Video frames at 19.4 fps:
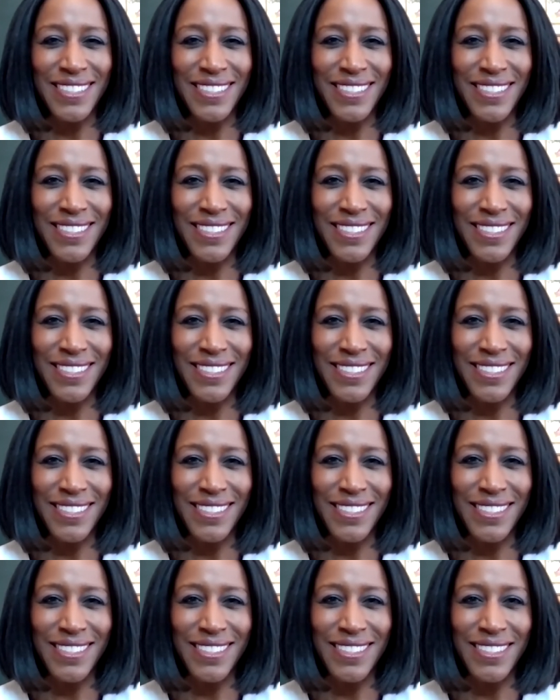
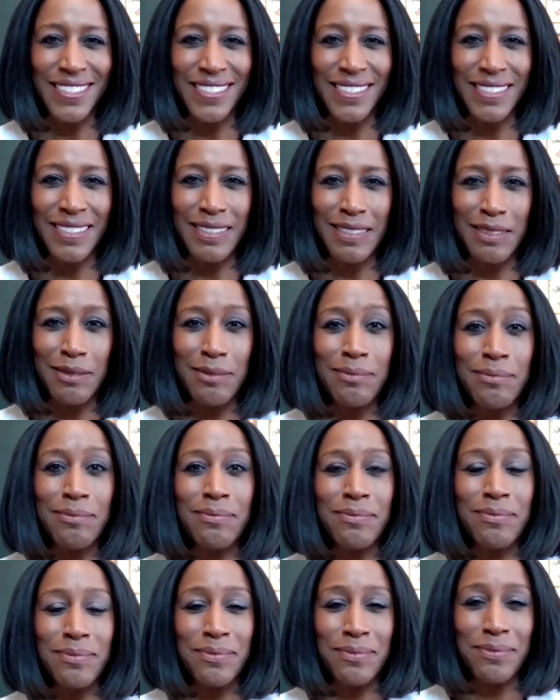
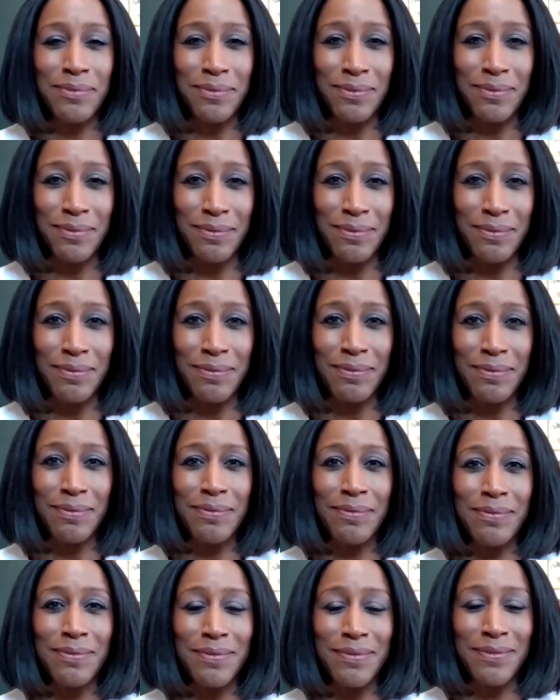
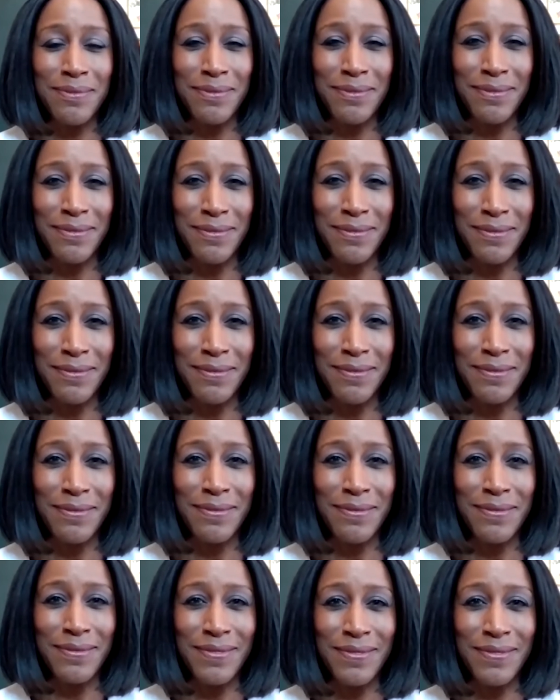No words are spoken by the person on screen.